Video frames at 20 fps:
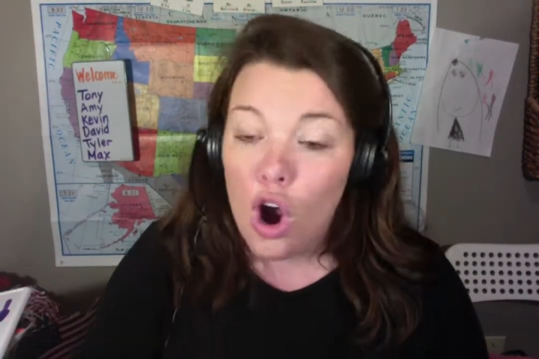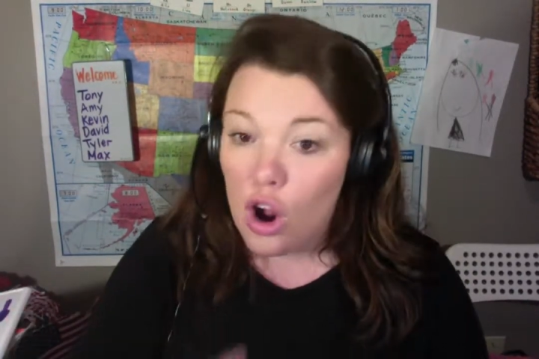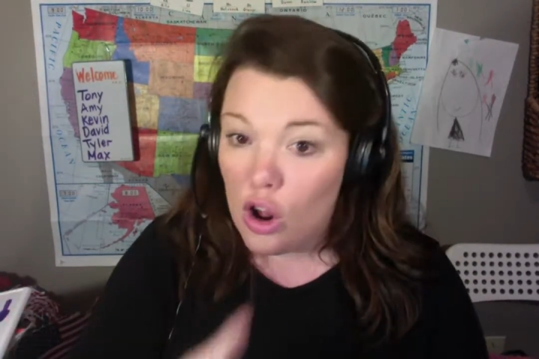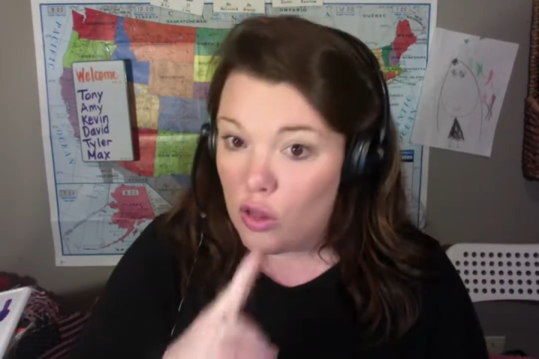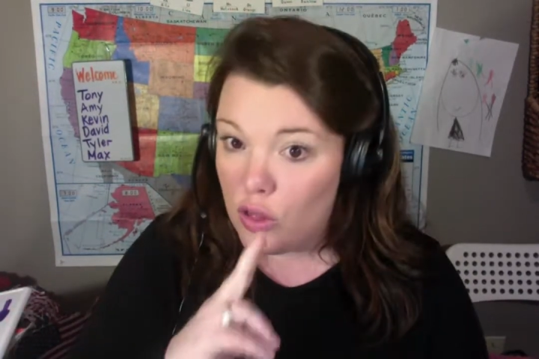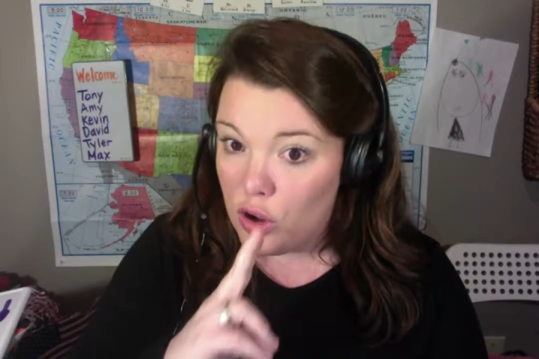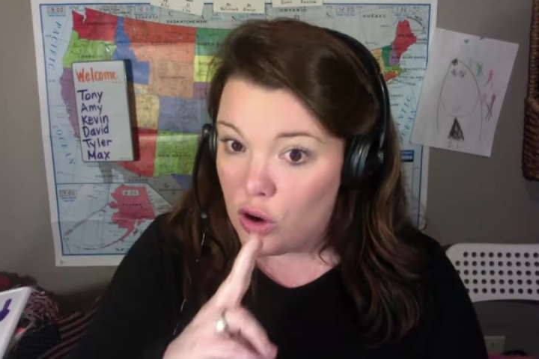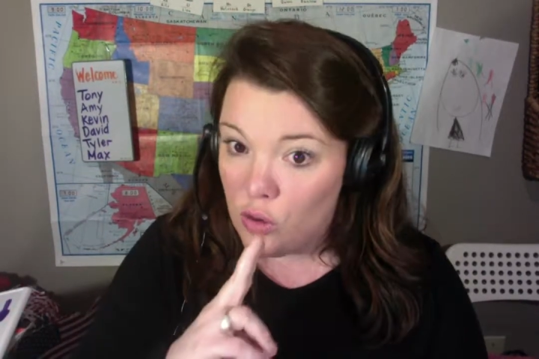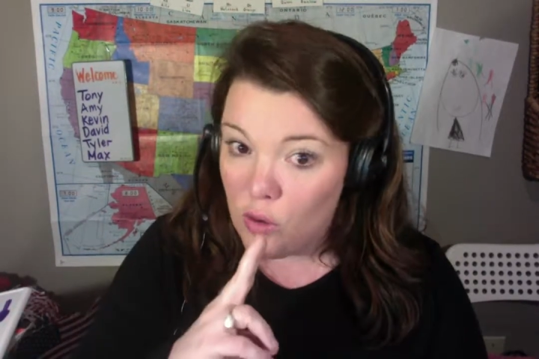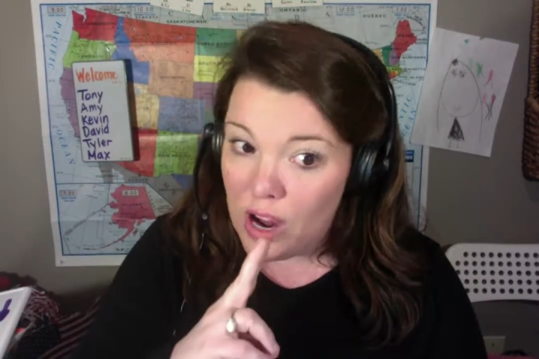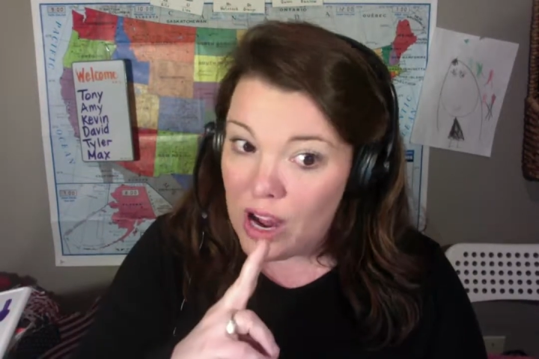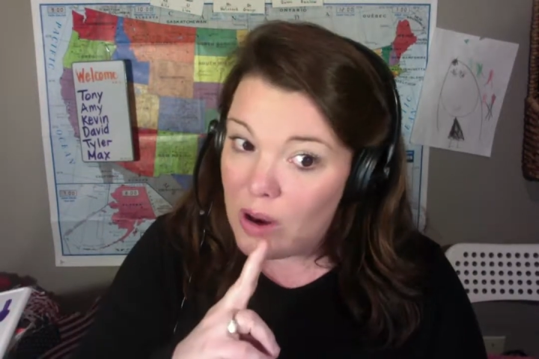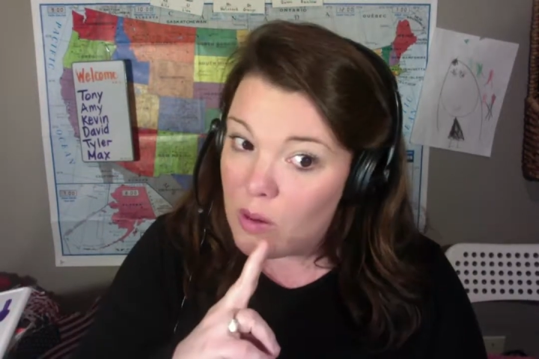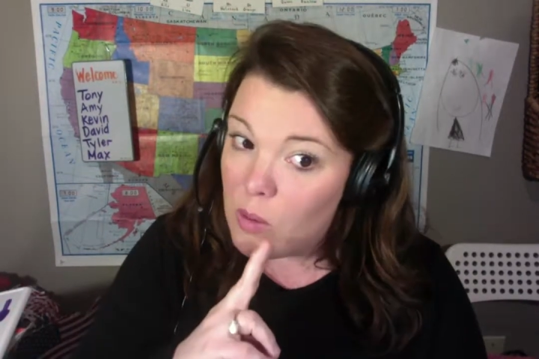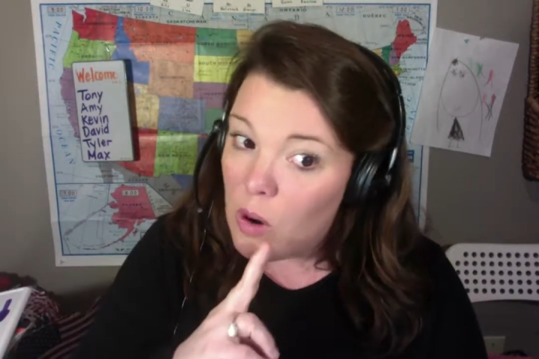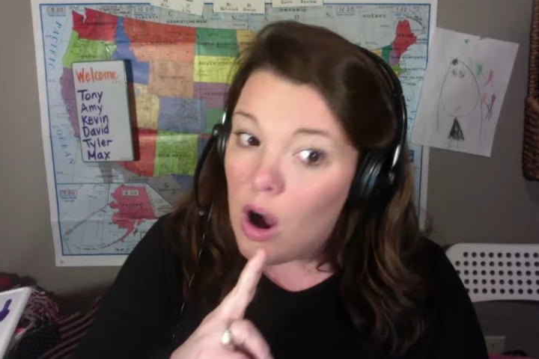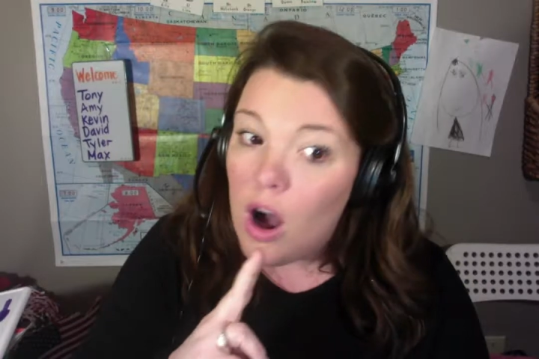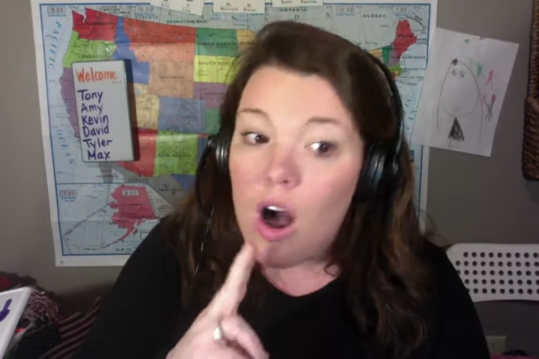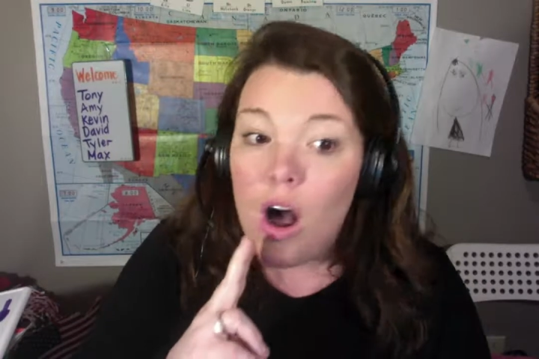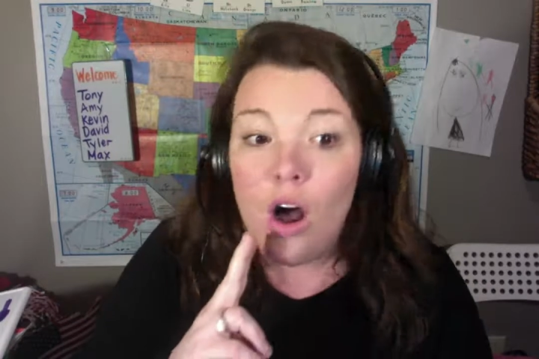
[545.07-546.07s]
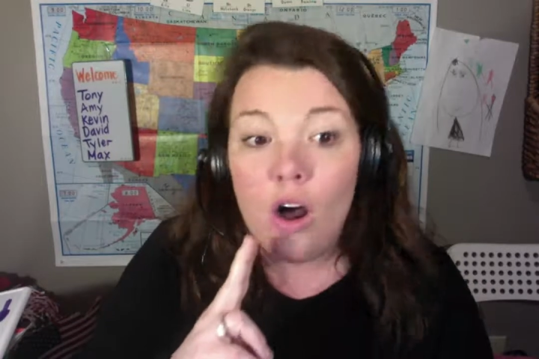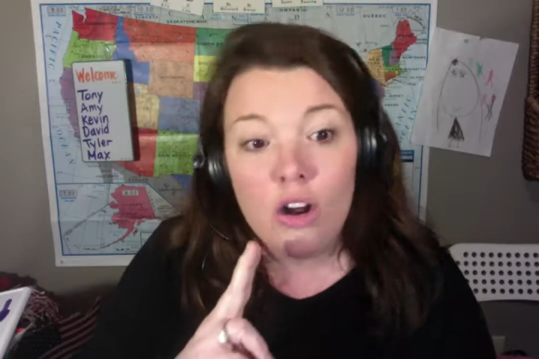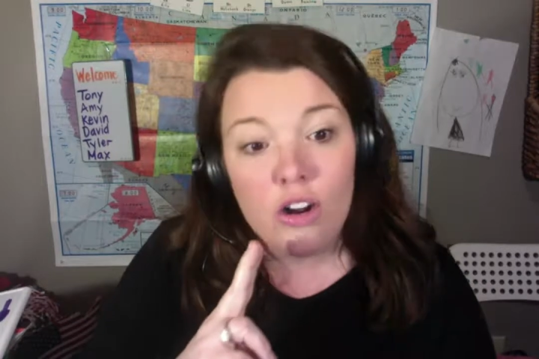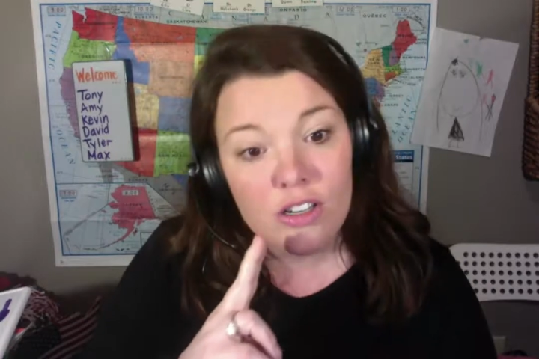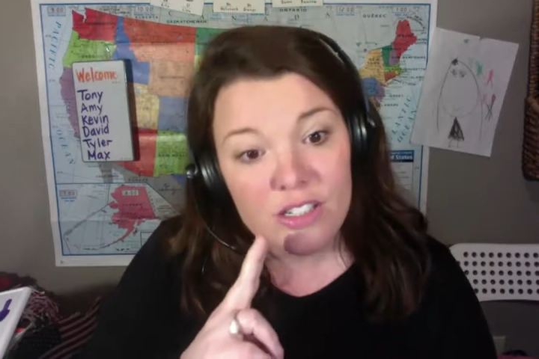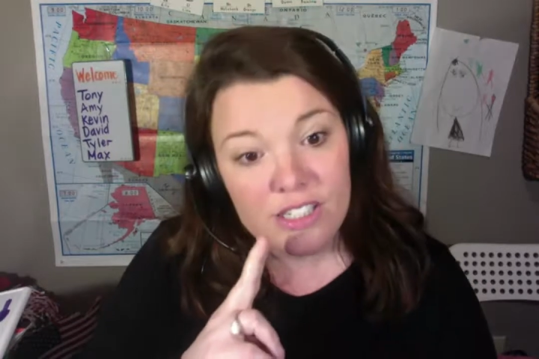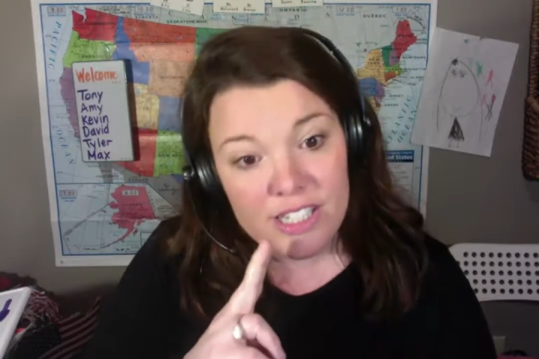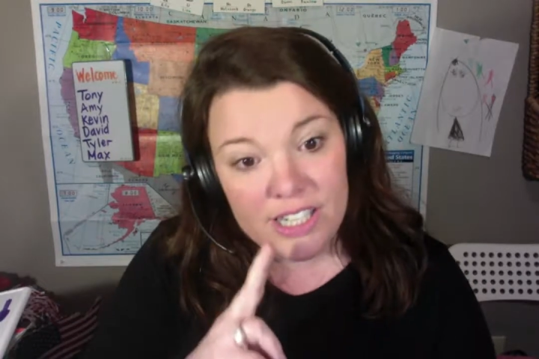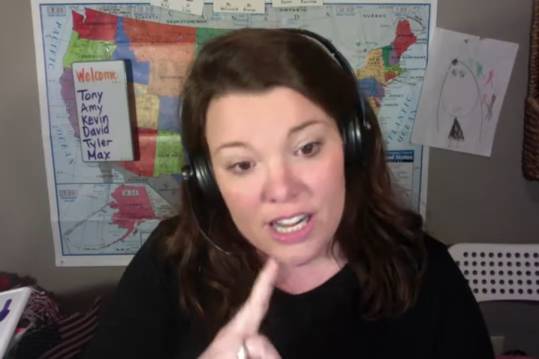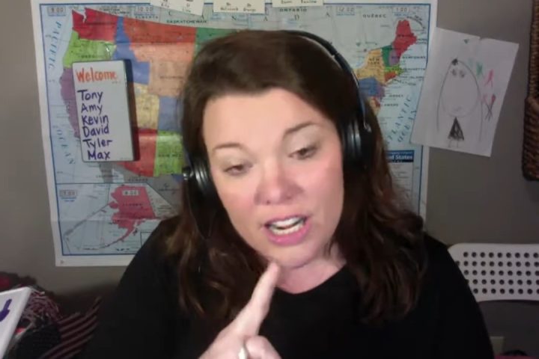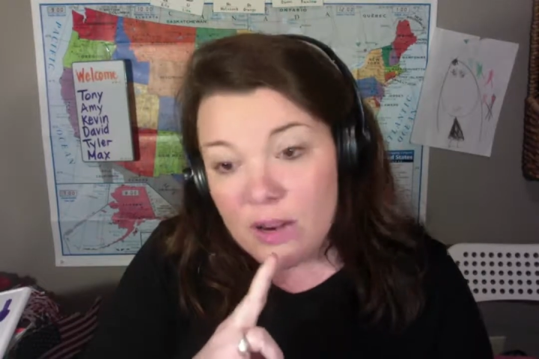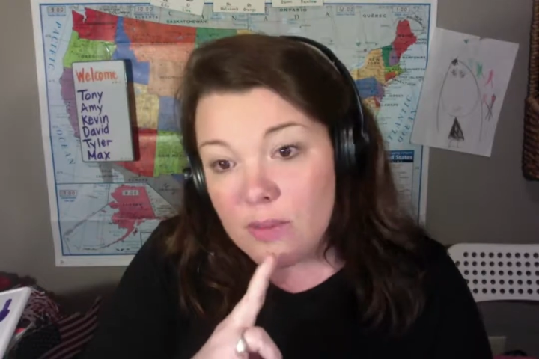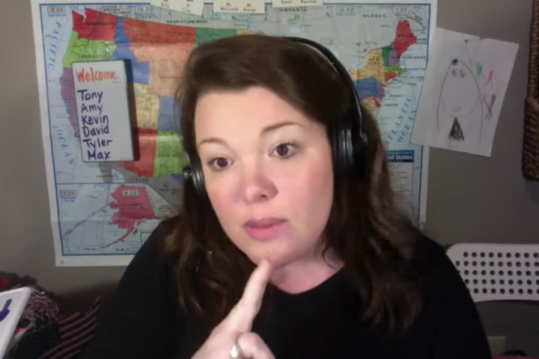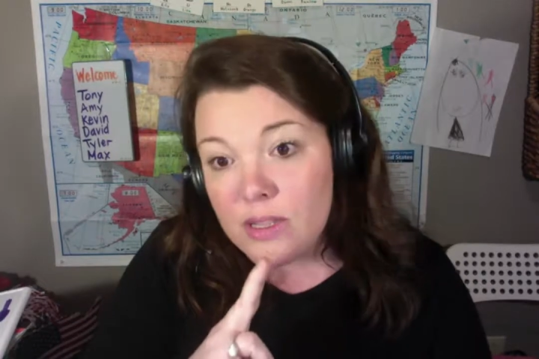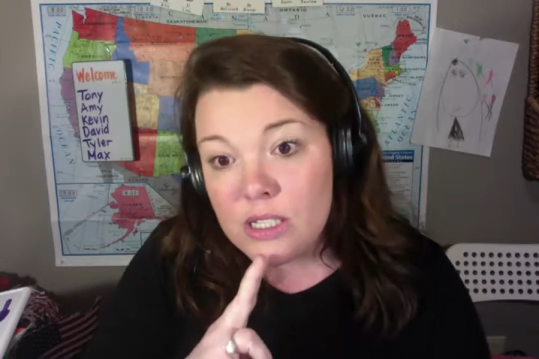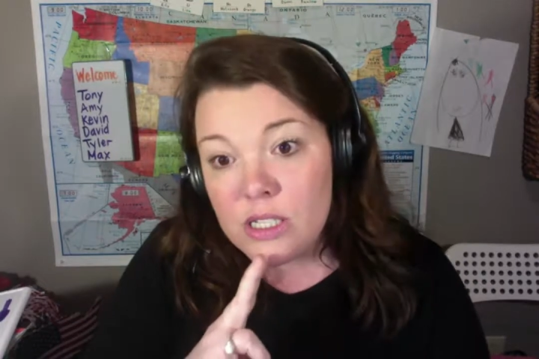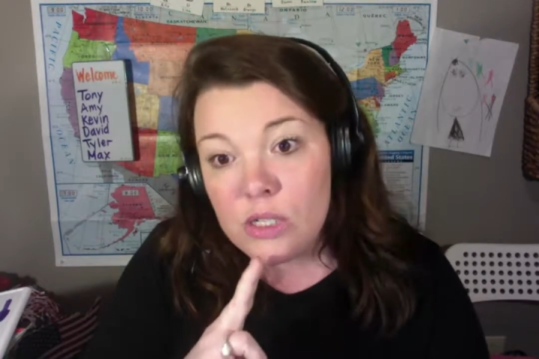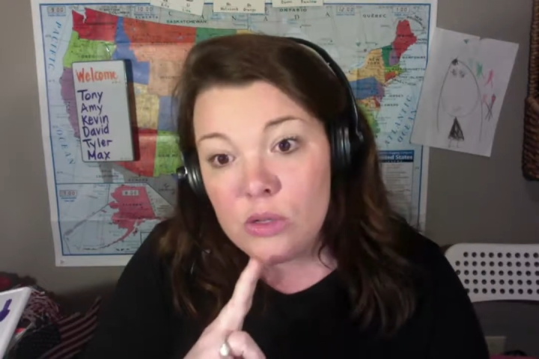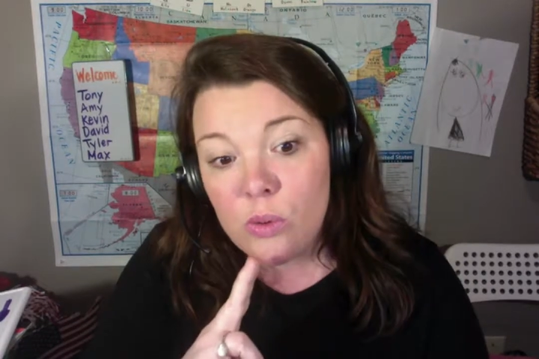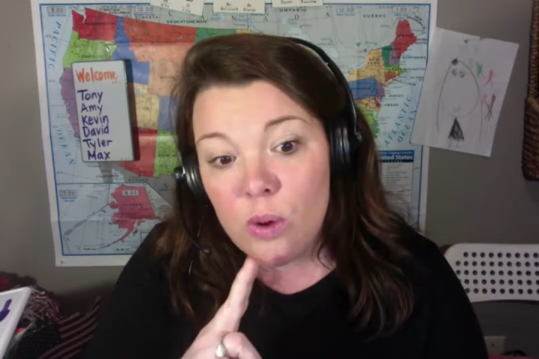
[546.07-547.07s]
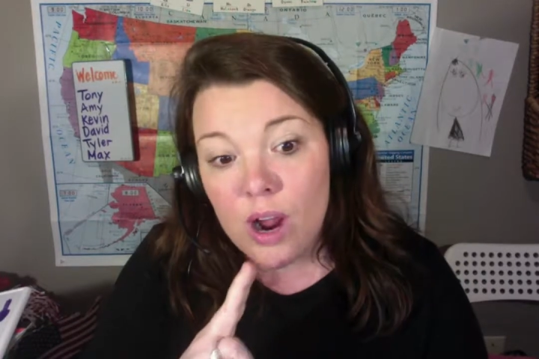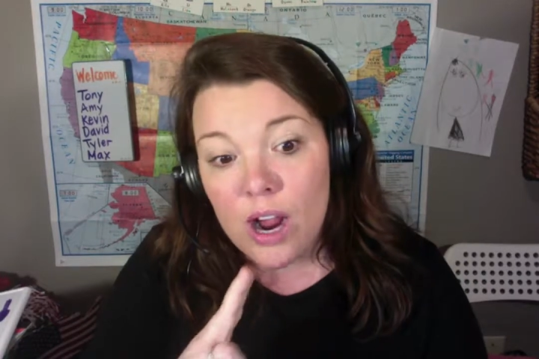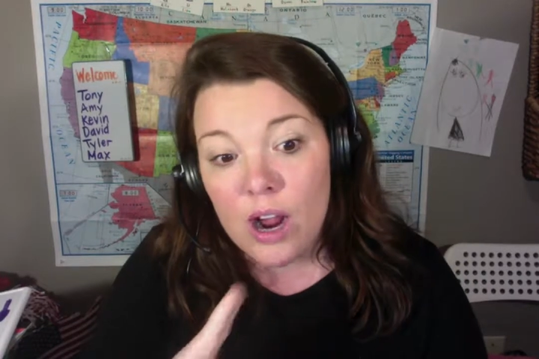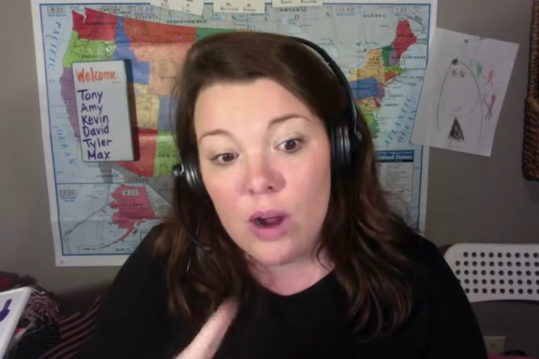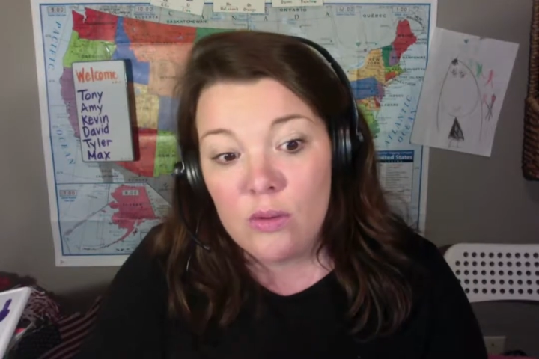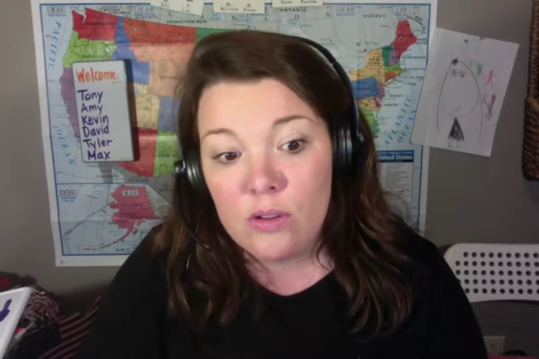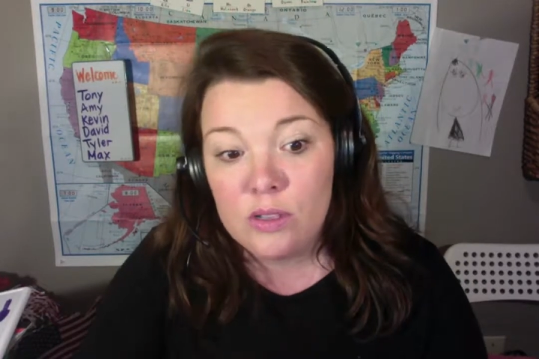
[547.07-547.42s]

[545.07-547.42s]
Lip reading: Or the Great Wall or Tiananmen Square